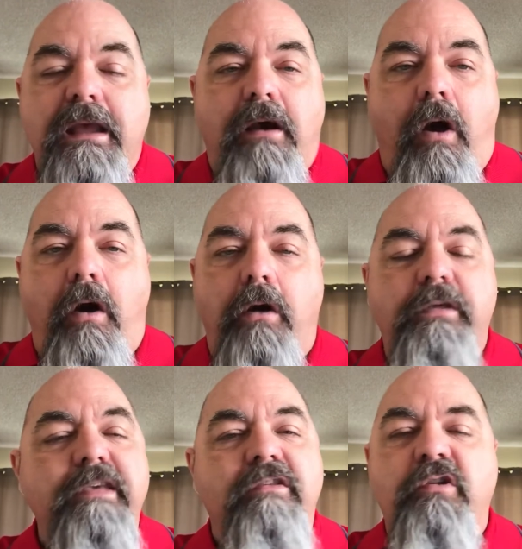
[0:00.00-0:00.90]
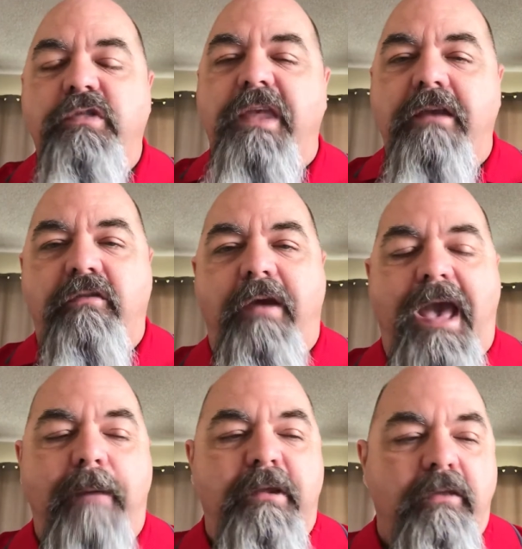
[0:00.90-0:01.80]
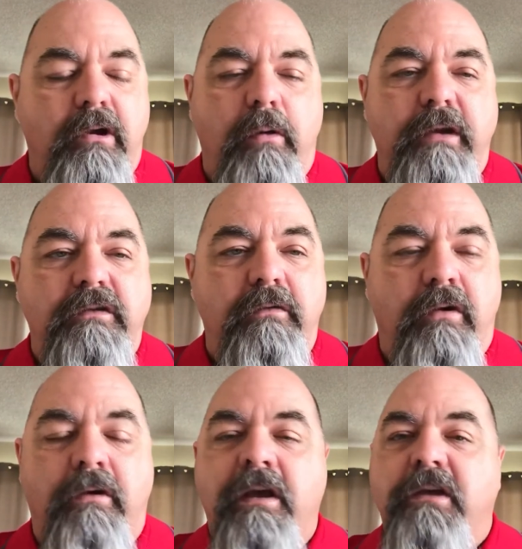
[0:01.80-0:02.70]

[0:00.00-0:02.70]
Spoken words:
All these good things are happening. They're going to their